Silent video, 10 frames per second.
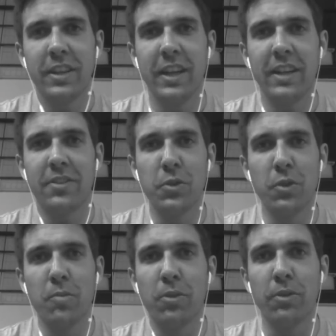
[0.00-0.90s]
it's
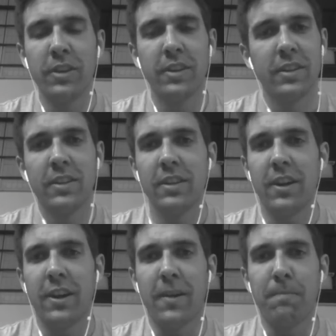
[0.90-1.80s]
doable.
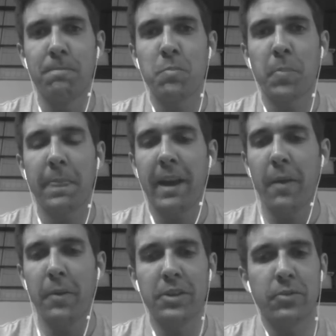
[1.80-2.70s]

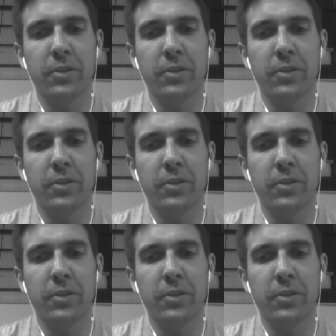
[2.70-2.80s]
I would just